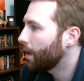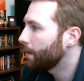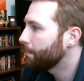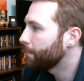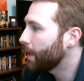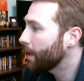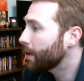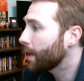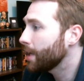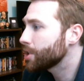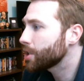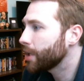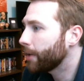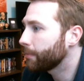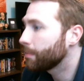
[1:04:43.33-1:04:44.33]

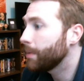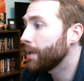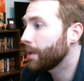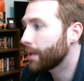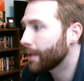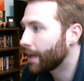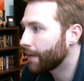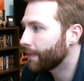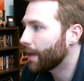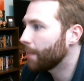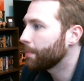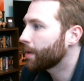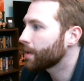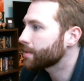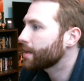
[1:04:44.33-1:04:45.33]
Medication helped me to get out of that
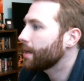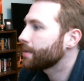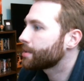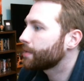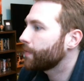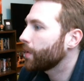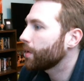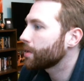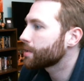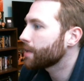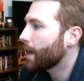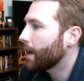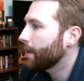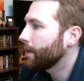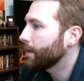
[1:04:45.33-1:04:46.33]
because I had severe
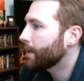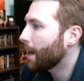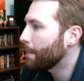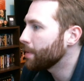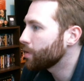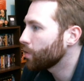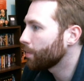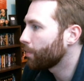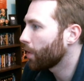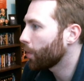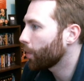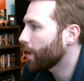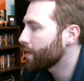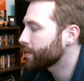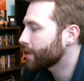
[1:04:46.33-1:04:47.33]
anxiety. It got me to a point
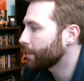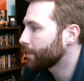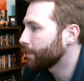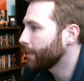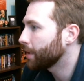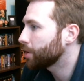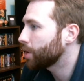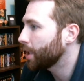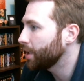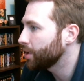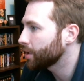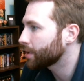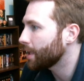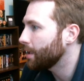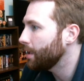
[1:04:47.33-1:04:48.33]
where I was able to make
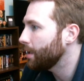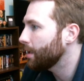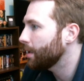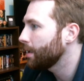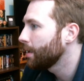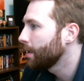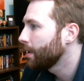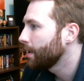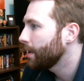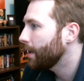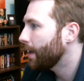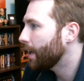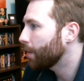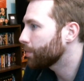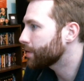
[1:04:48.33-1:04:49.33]
changes I needed
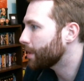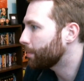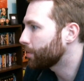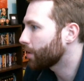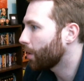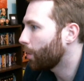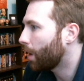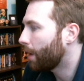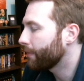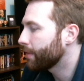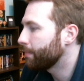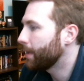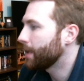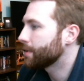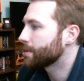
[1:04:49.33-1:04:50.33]
and was able to go off the
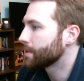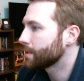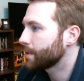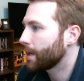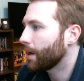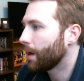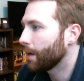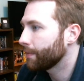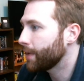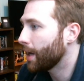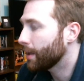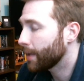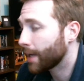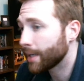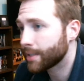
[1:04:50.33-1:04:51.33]
meds and stay off. Yeah,
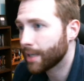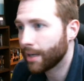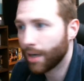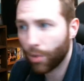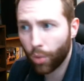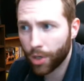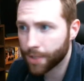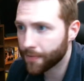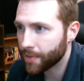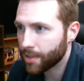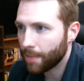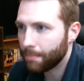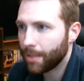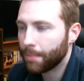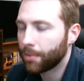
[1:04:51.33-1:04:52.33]
like I said, it works for
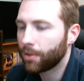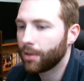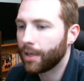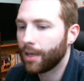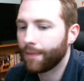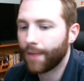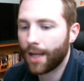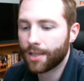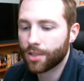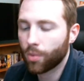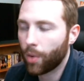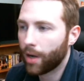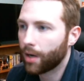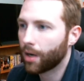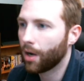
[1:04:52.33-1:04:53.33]
some people, and if that's the
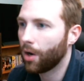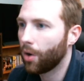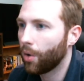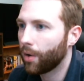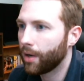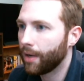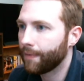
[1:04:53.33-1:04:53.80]
way to go,